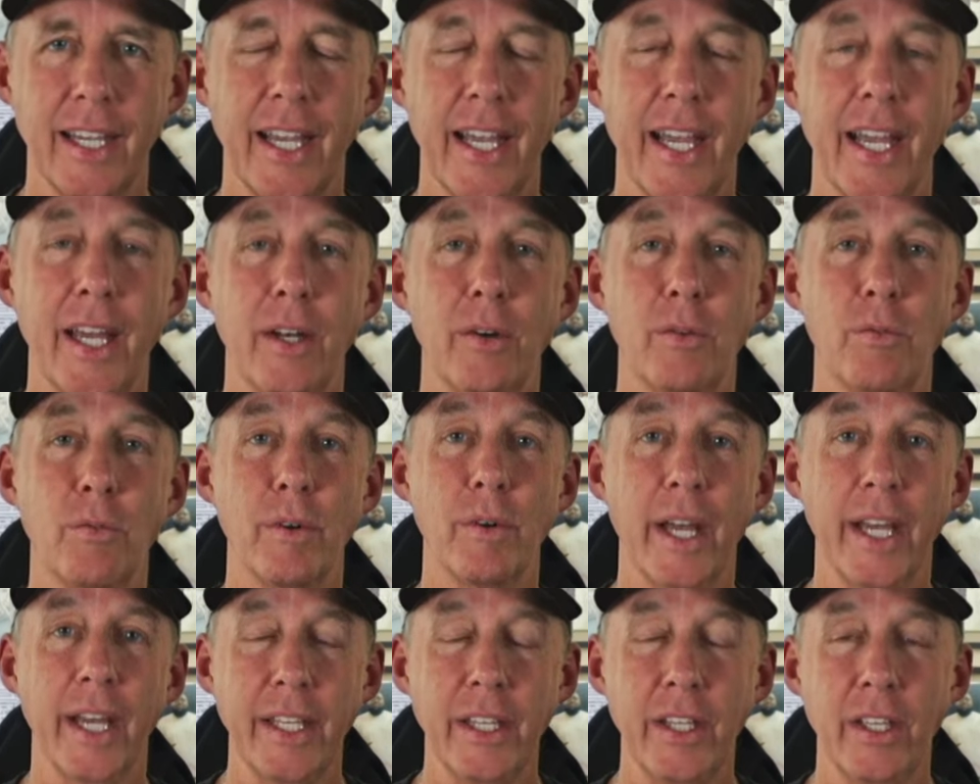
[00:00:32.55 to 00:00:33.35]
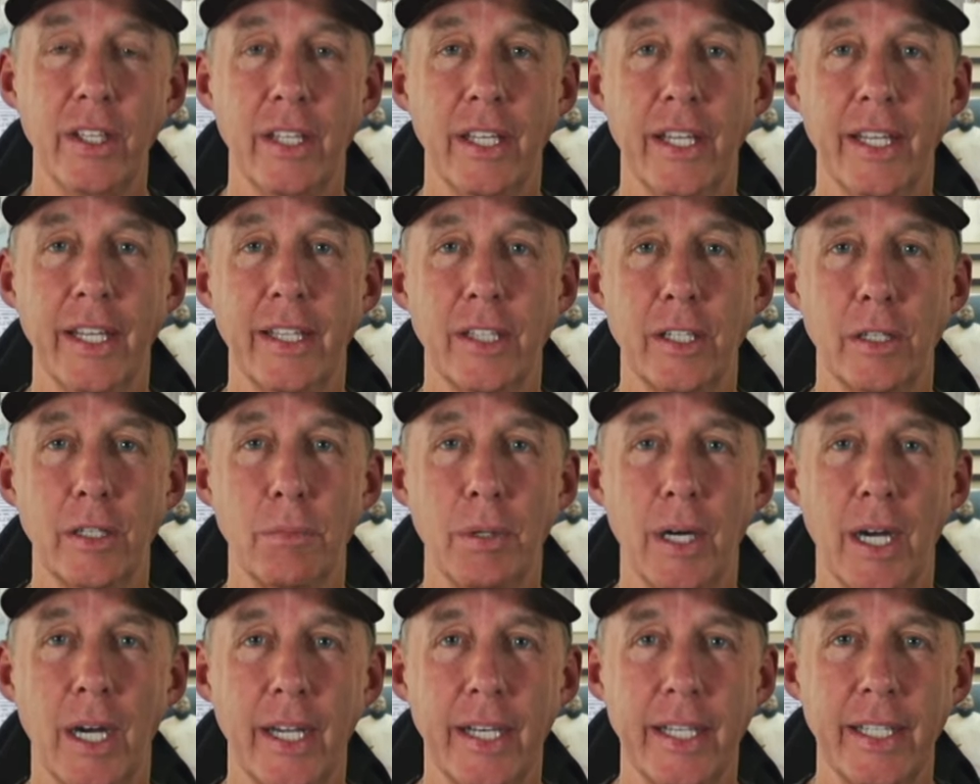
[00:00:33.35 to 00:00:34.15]
and regulate their
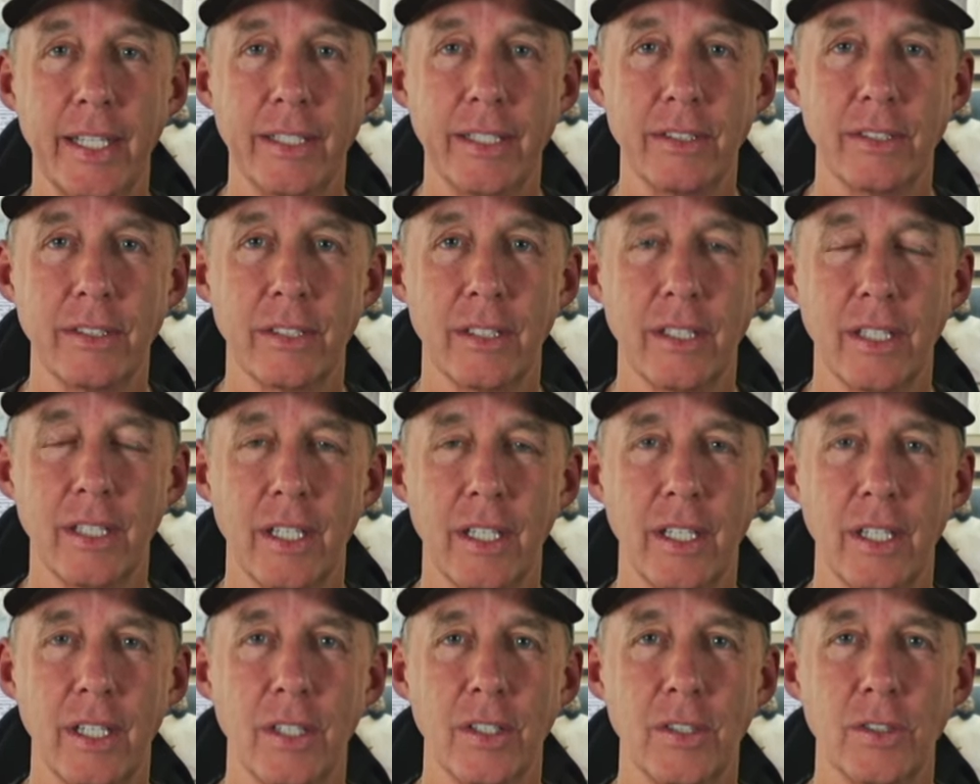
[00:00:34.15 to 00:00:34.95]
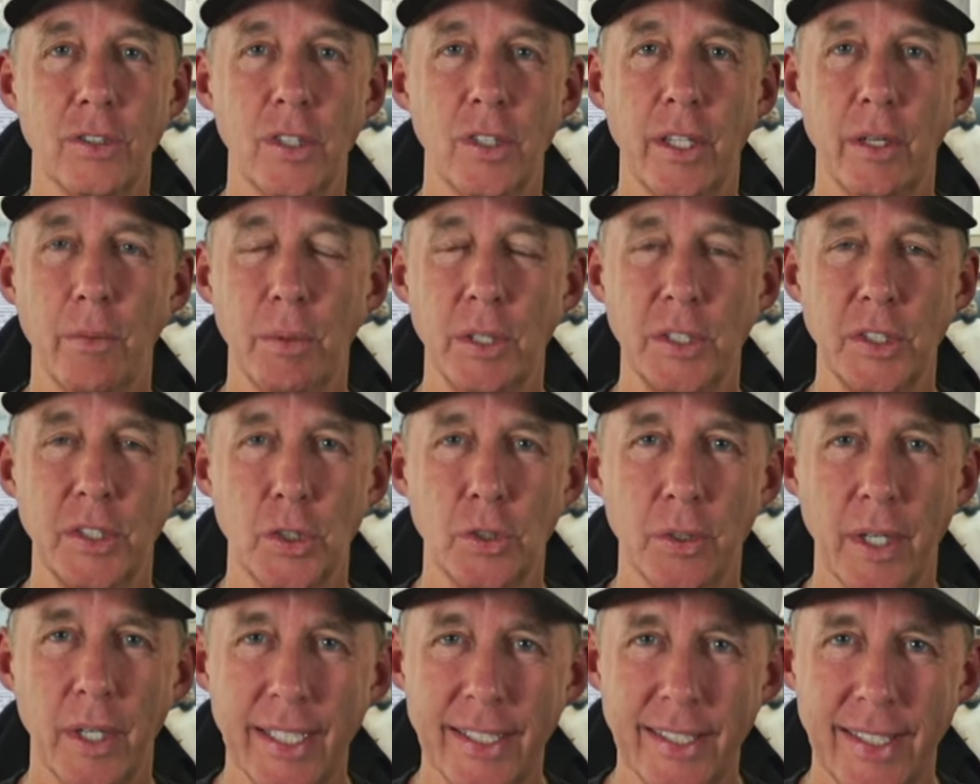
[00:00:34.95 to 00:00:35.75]
bodies so that when
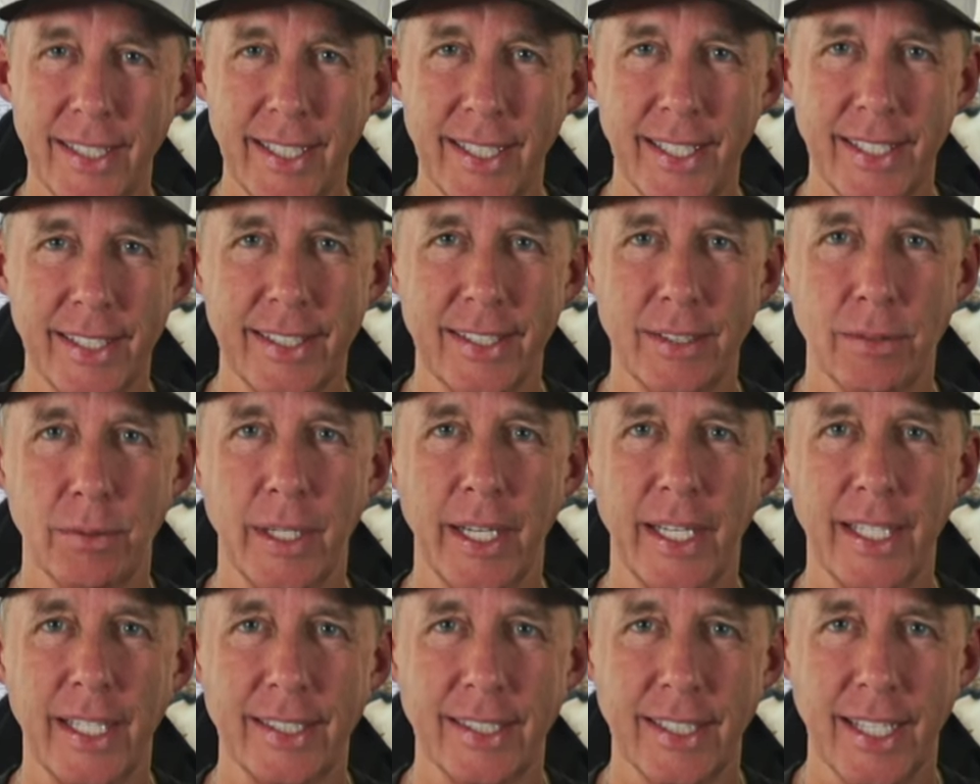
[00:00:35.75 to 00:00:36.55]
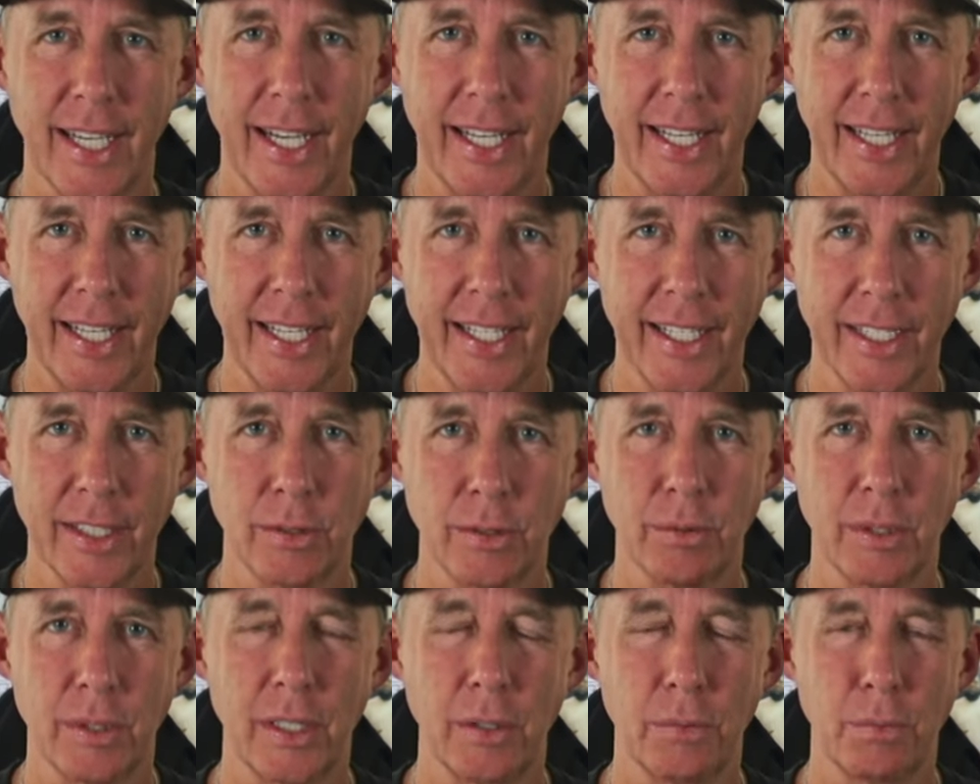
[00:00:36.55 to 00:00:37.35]
stress hits, when anxiety hits,
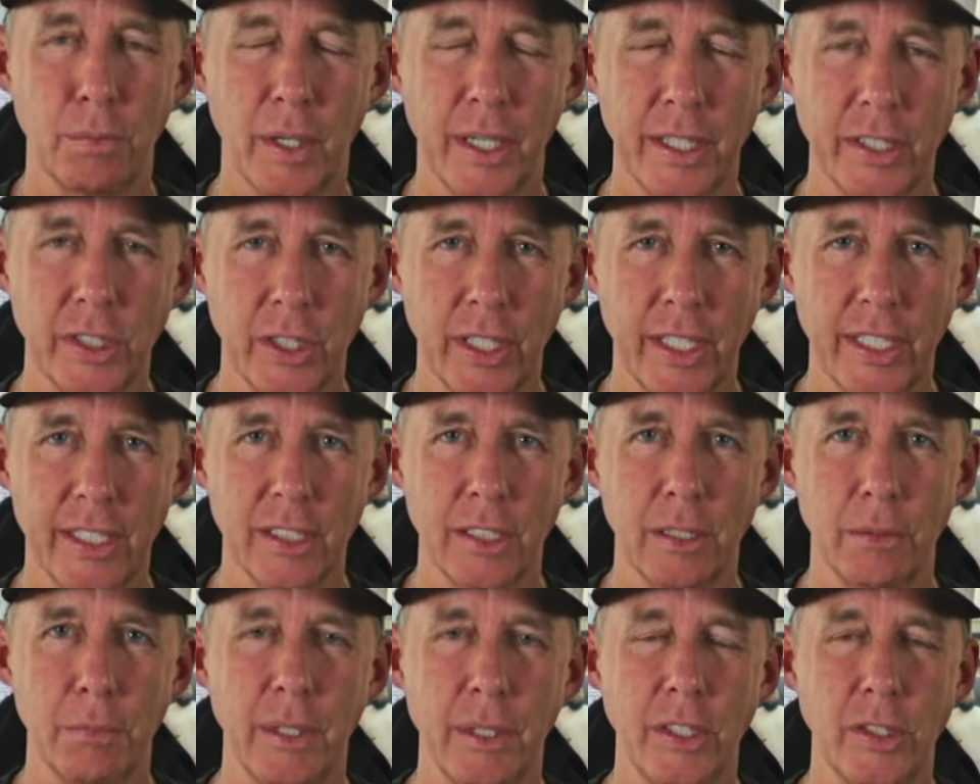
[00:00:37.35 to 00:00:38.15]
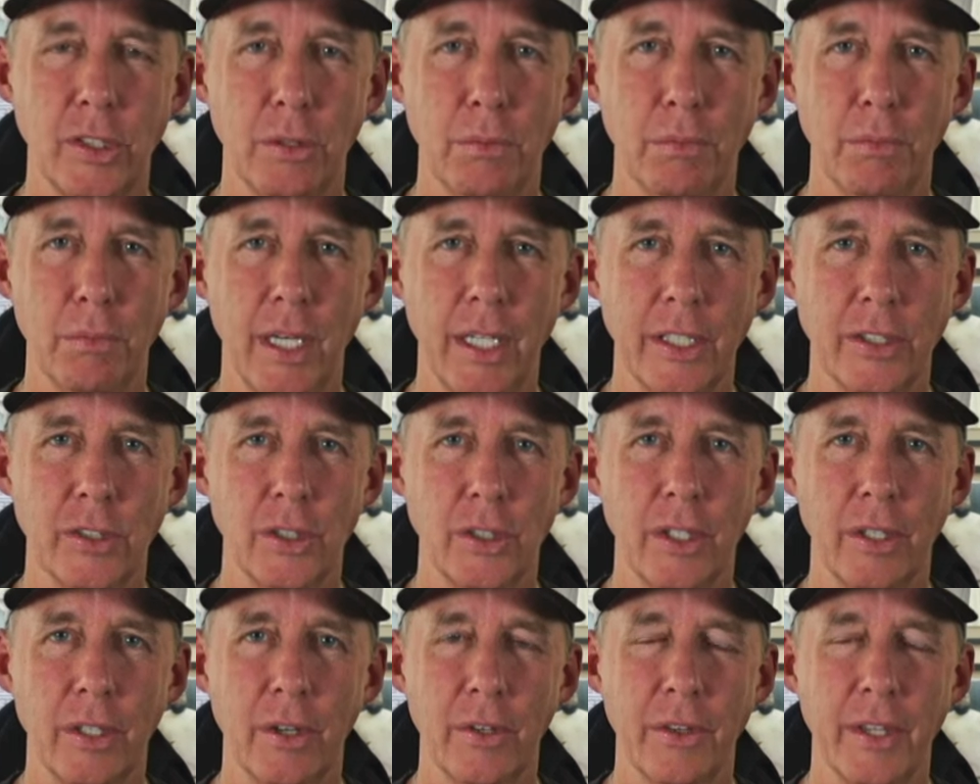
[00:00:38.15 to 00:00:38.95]
when depression gets to be too much,
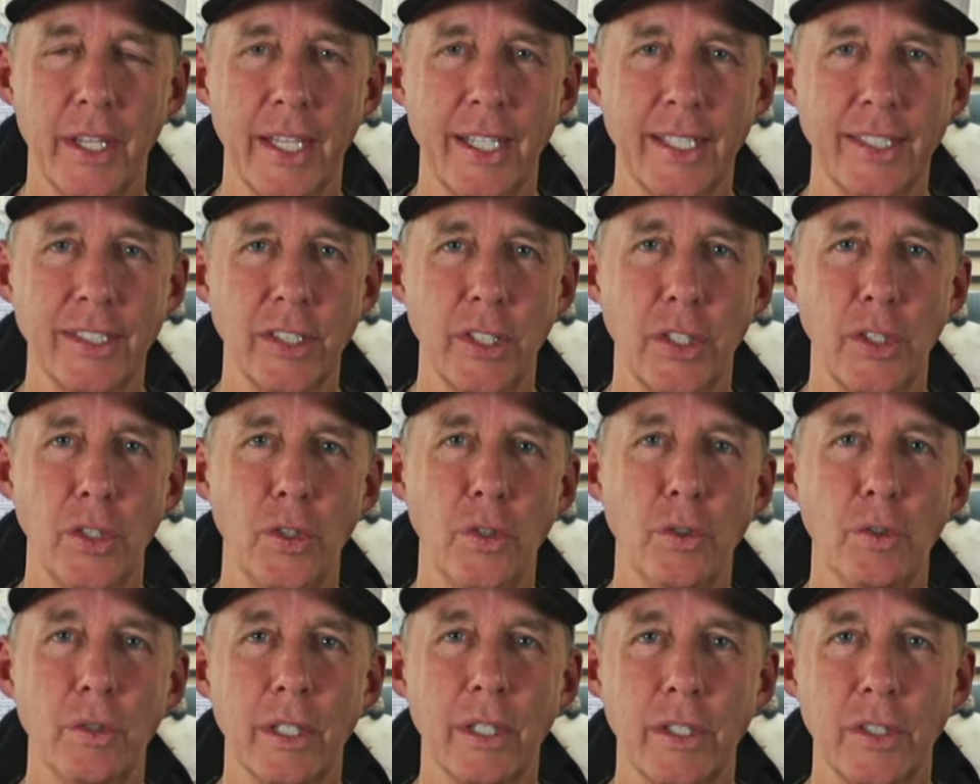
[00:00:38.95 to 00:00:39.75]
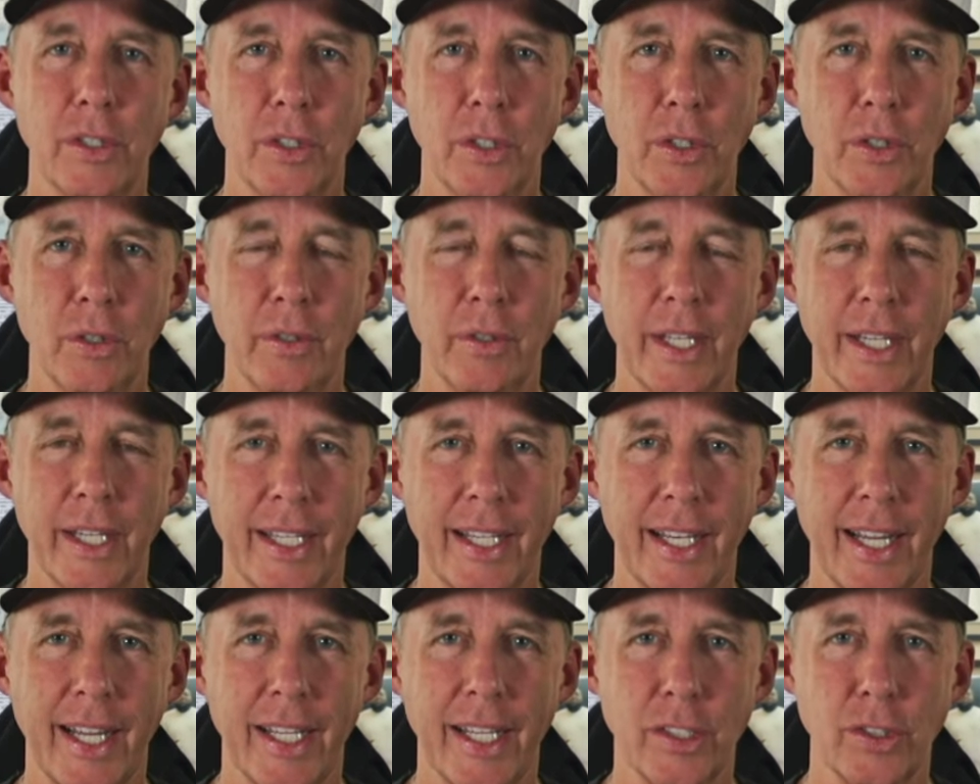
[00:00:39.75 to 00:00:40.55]
there are things that you can do that
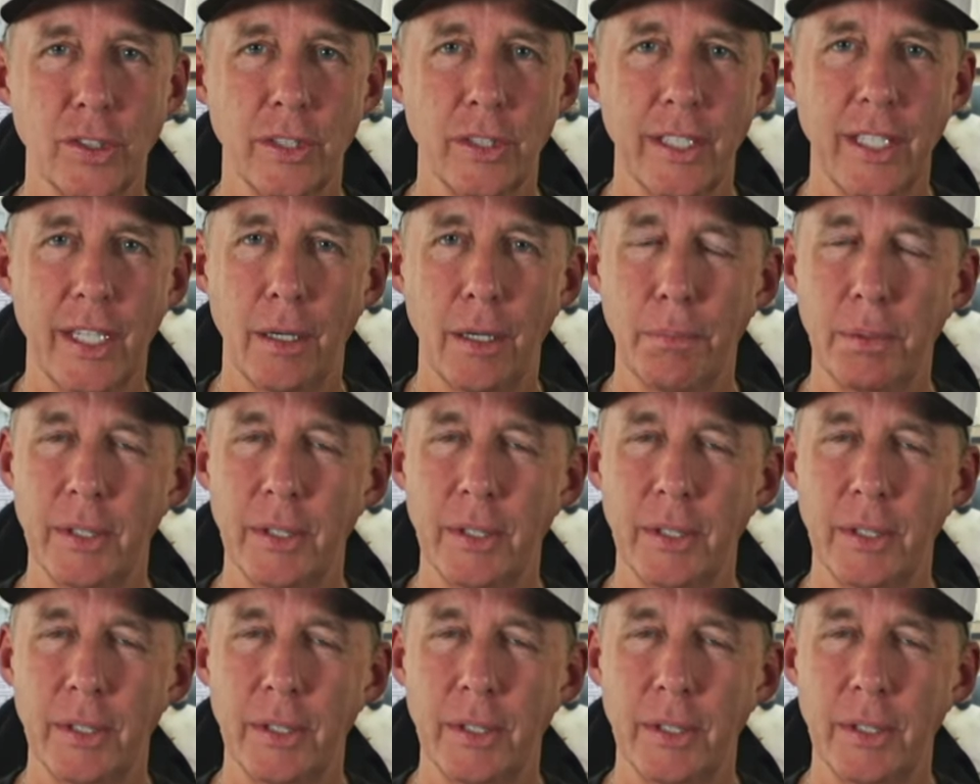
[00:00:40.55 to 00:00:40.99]
can actually help.